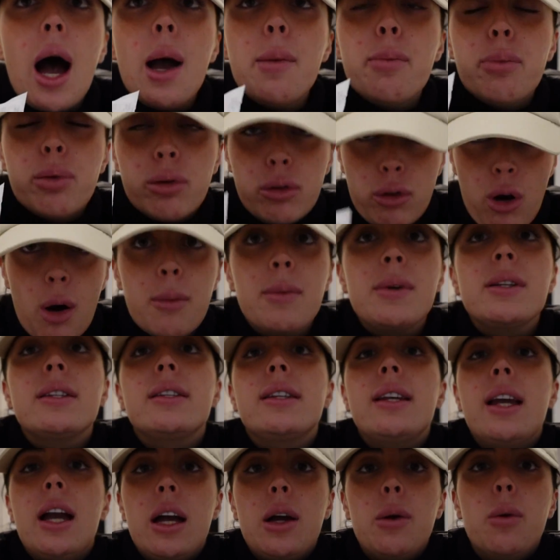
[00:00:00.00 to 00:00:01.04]
I
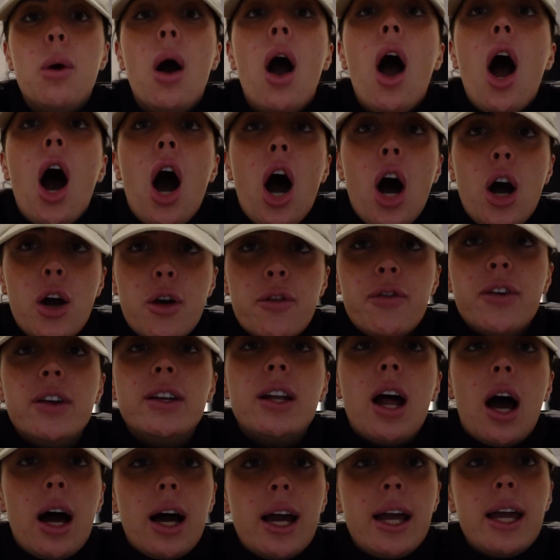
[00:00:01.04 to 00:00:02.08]
promise you,
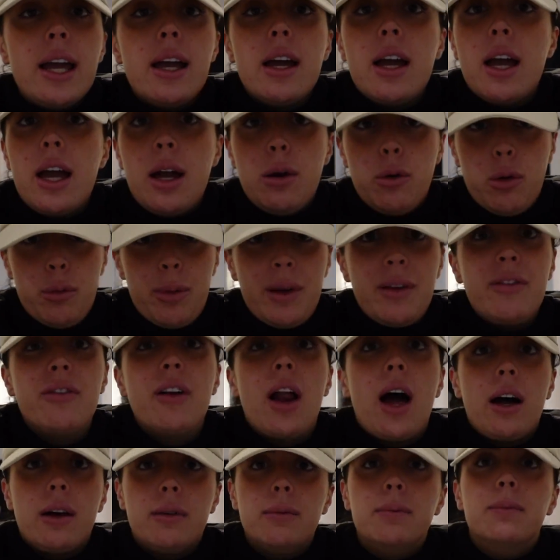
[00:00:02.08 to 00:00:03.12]
overnight it will be
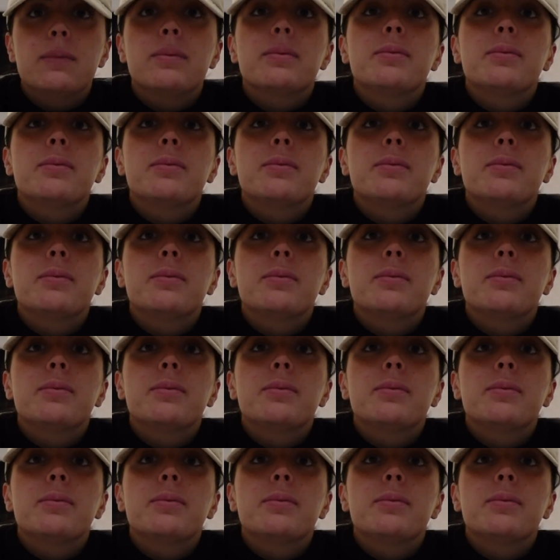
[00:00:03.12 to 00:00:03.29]
flat.